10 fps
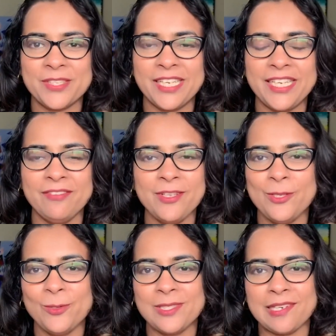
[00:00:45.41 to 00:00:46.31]
even though
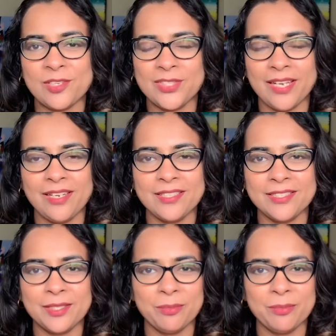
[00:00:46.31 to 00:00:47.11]
structuralism